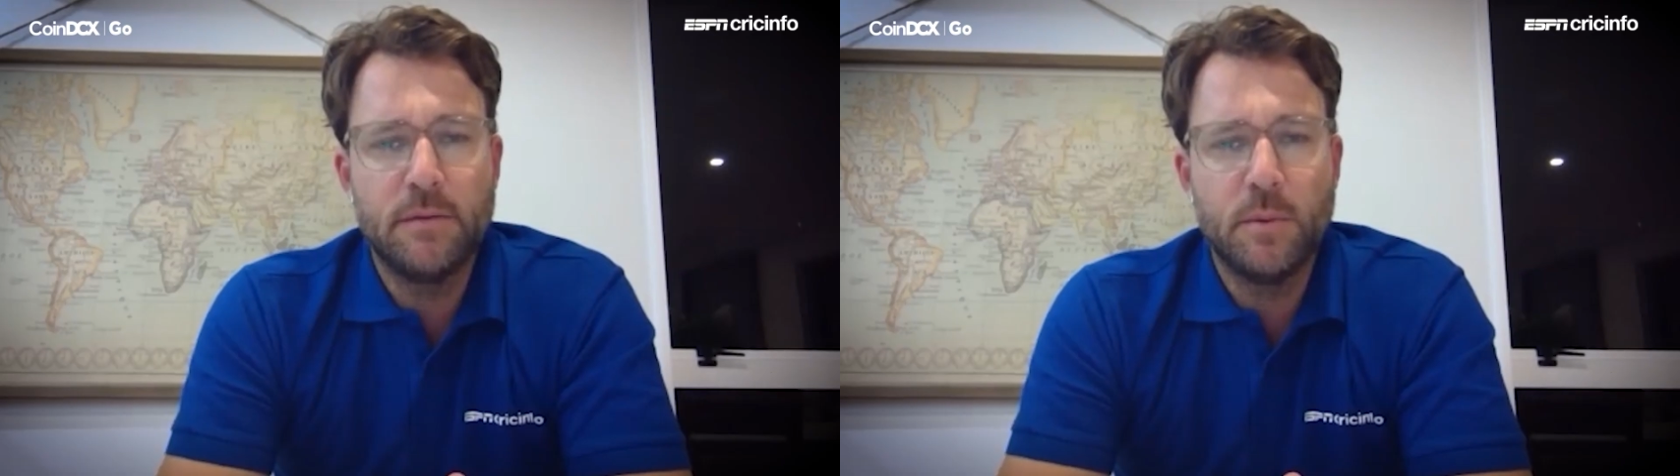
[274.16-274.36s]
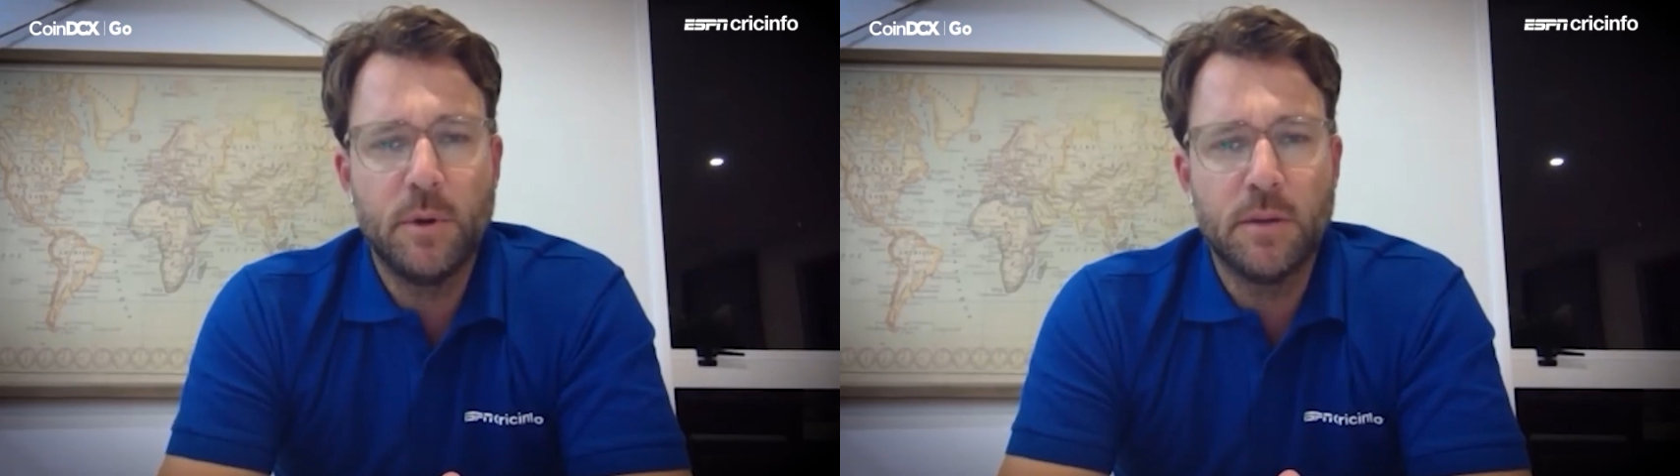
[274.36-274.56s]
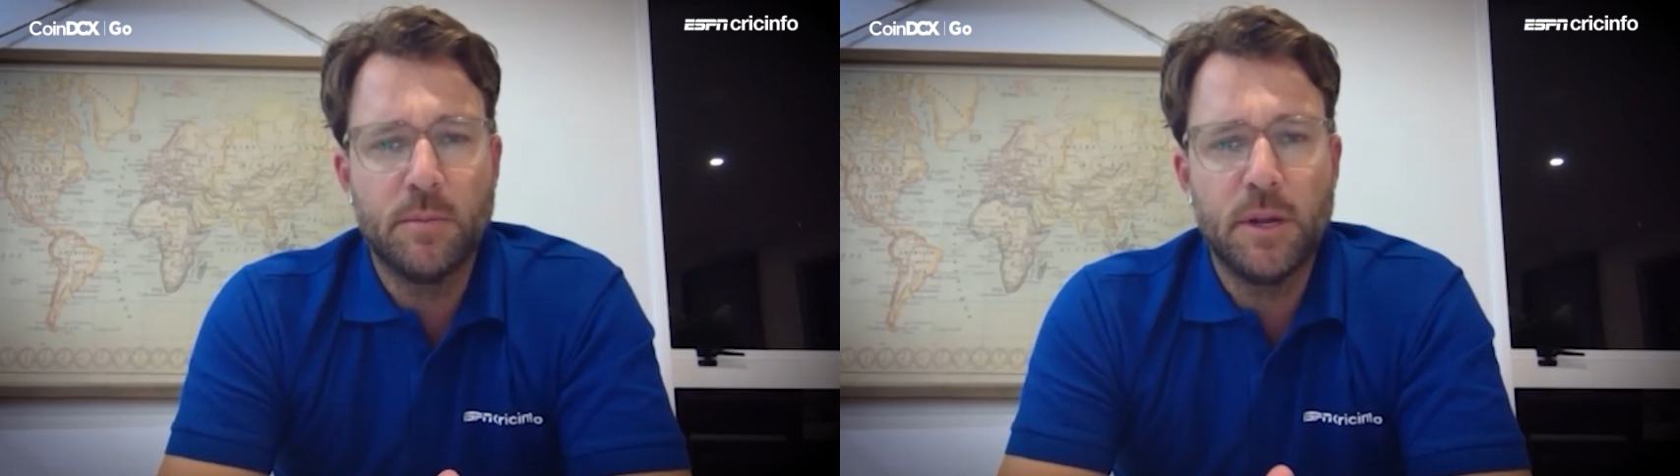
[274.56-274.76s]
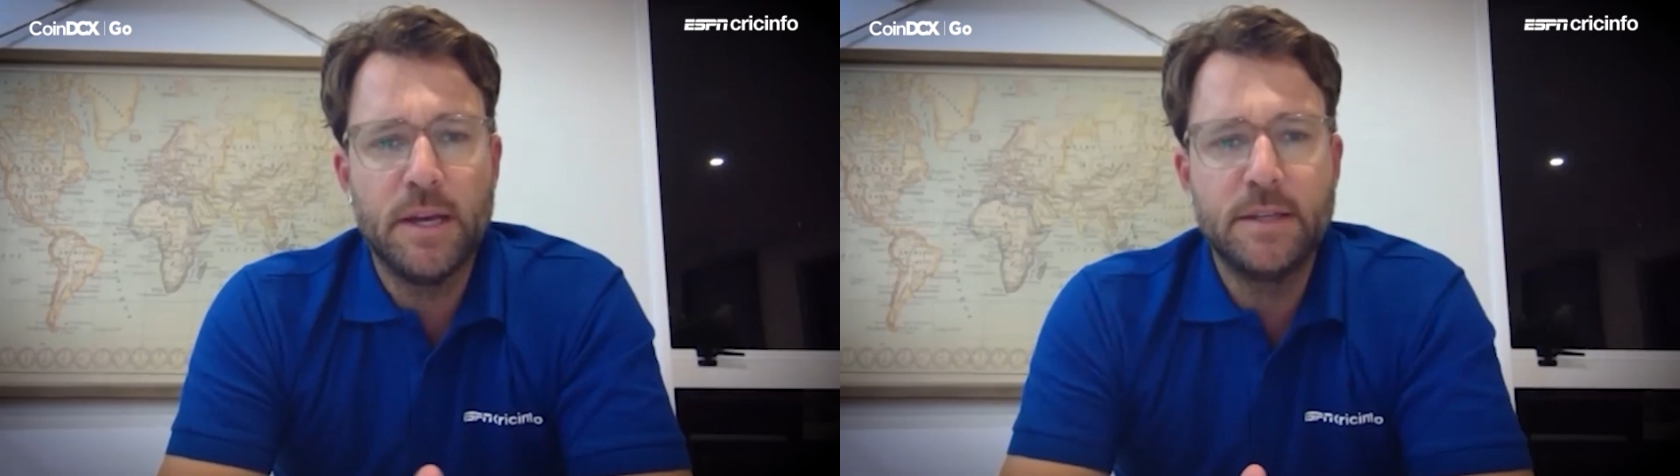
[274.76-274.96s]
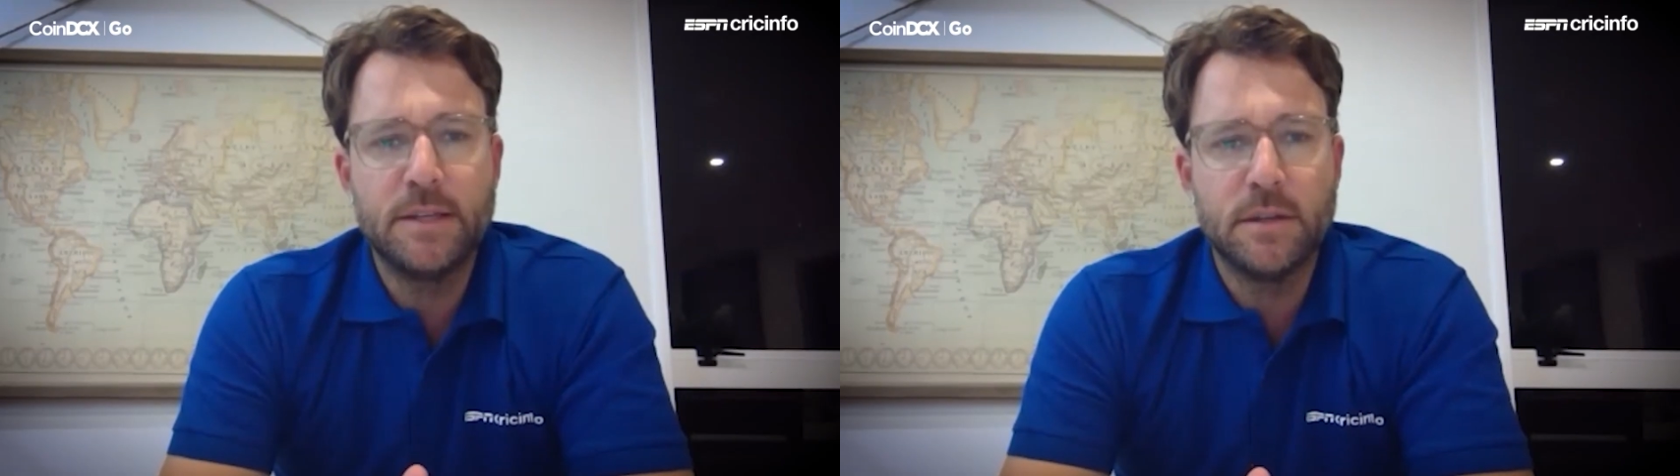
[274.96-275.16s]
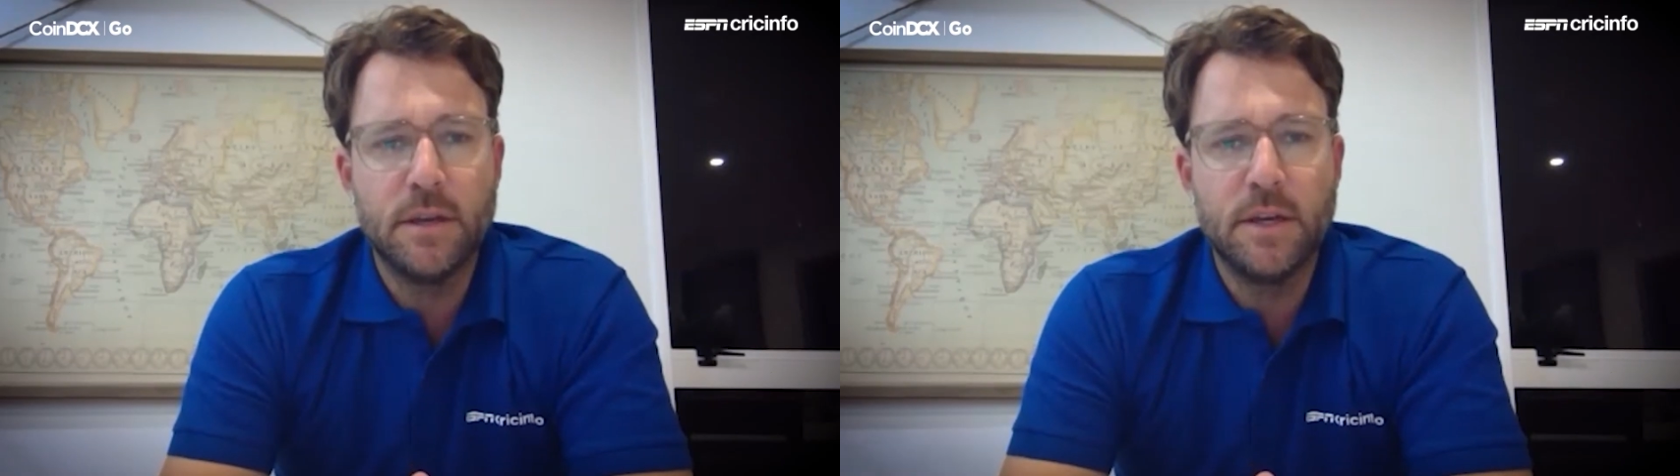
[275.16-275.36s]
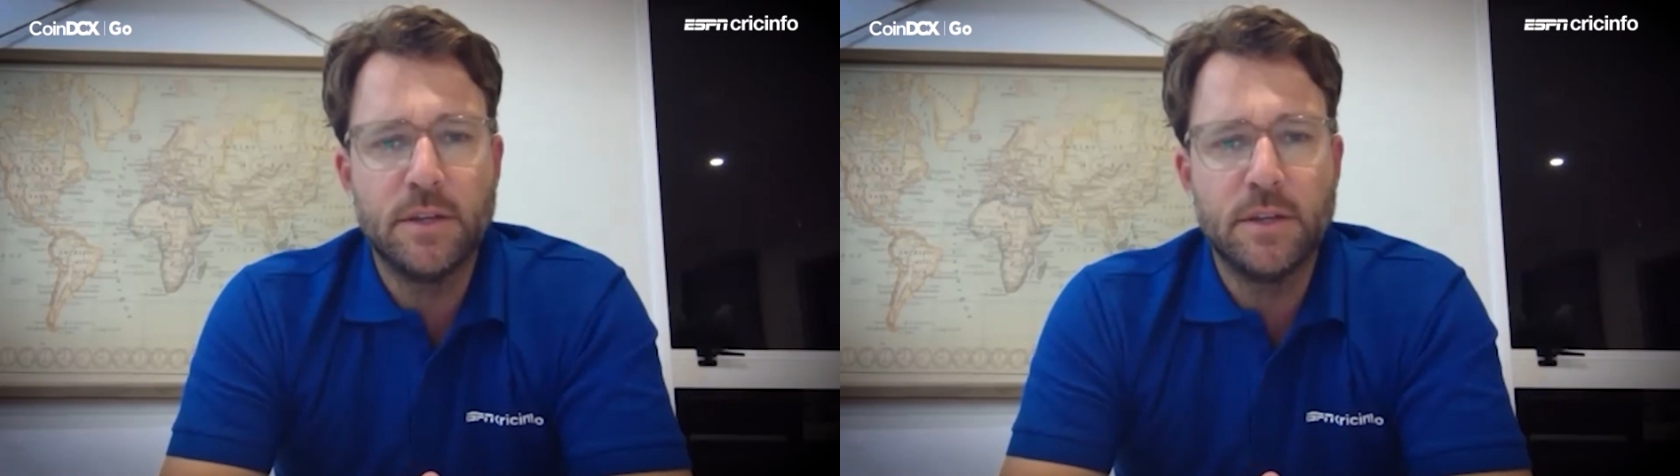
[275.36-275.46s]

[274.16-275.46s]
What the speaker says: if the wicket plays in